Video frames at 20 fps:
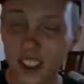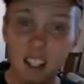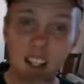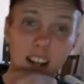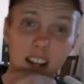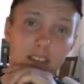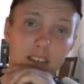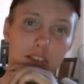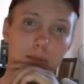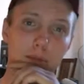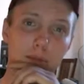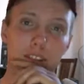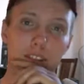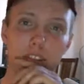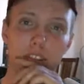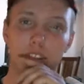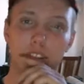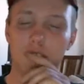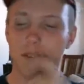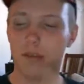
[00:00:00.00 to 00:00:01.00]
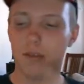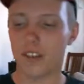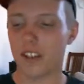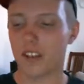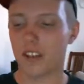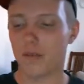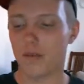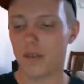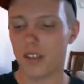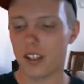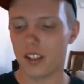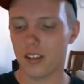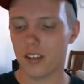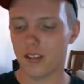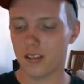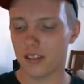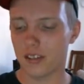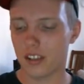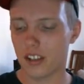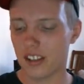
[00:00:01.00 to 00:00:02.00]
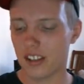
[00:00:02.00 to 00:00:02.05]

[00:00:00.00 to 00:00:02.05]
I've just been doing the videos,